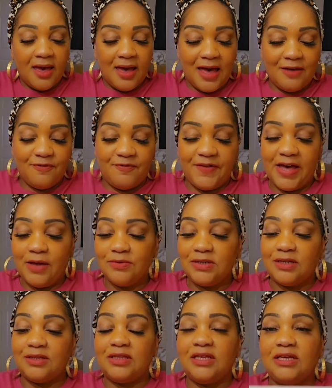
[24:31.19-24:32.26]
I found
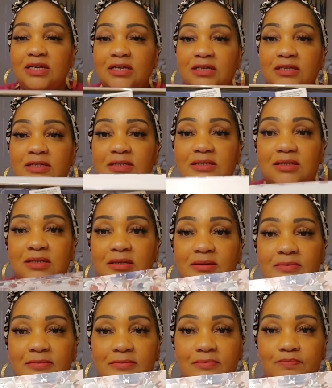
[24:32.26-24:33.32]
these.
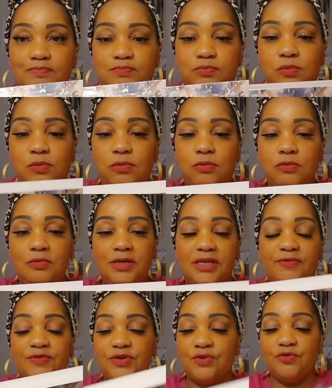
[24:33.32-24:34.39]
And
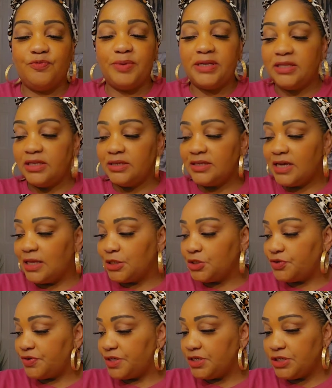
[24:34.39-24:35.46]
if you've been in the Dollar
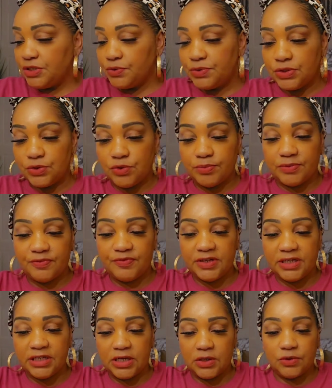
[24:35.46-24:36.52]
Tree YouTube
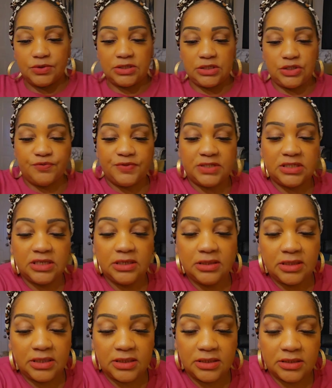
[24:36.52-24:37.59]
videos, you've
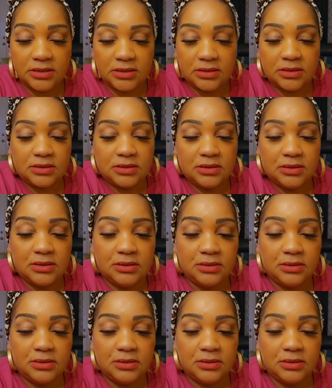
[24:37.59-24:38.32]
seen these.